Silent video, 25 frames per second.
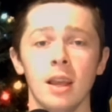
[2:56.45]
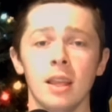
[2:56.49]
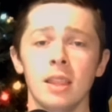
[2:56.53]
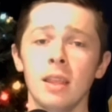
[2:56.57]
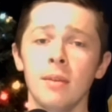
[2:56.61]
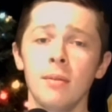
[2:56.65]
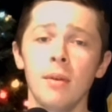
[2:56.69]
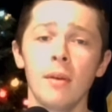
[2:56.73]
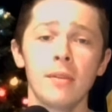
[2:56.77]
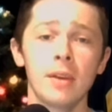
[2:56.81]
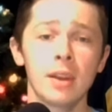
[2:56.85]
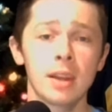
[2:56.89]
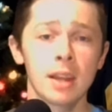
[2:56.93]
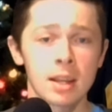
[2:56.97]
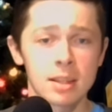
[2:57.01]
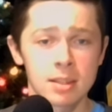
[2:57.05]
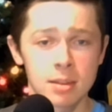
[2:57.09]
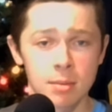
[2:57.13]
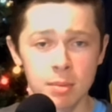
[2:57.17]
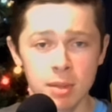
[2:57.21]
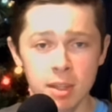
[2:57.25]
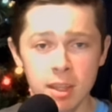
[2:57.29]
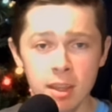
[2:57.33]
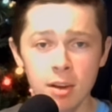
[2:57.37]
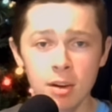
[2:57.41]
They've even got
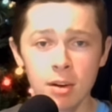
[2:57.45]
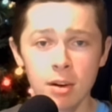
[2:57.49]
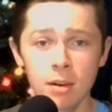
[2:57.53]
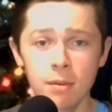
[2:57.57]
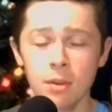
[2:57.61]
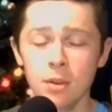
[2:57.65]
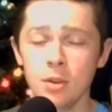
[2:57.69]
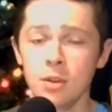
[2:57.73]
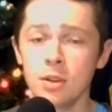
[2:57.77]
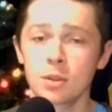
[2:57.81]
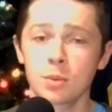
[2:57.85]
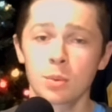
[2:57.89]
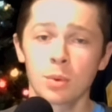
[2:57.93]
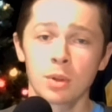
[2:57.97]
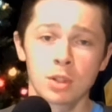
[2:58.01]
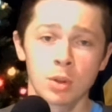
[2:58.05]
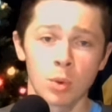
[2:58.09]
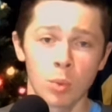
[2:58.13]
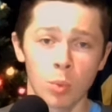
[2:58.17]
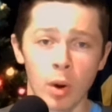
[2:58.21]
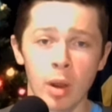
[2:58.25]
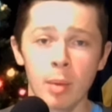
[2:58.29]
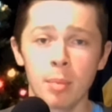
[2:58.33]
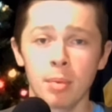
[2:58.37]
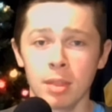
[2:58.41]
some gear if you just want to
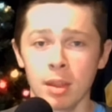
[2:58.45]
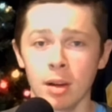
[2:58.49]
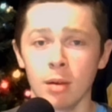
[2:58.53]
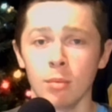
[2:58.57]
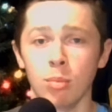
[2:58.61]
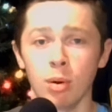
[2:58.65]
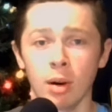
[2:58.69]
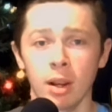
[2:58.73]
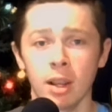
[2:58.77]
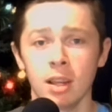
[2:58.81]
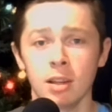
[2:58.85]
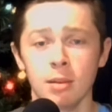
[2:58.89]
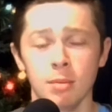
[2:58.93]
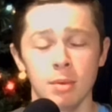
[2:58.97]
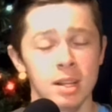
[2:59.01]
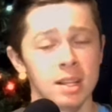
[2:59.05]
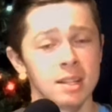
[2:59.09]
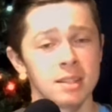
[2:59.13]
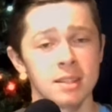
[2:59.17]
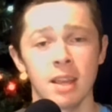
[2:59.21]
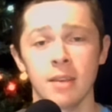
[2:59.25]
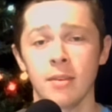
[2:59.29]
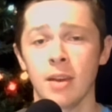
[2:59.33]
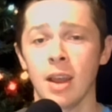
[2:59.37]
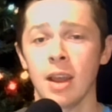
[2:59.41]
rep their brand,
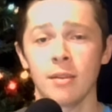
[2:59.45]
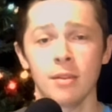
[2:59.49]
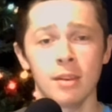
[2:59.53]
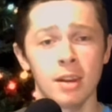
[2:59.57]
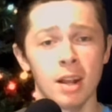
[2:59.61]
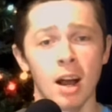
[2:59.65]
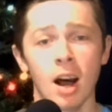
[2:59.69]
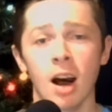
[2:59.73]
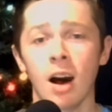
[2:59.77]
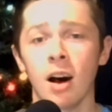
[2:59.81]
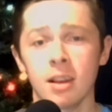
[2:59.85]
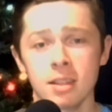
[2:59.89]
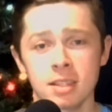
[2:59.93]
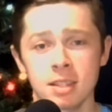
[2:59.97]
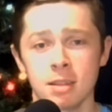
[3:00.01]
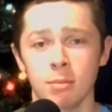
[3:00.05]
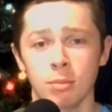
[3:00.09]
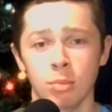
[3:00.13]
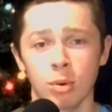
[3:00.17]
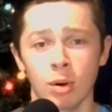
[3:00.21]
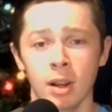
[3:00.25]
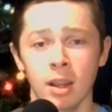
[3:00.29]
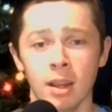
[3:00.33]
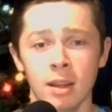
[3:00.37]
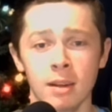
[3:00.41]
because they have an awesome
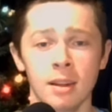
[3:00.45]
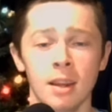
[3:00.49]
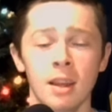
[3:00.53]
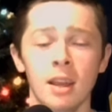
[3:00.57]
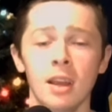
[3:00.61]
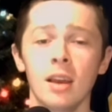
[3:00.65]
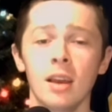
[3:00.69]
brand.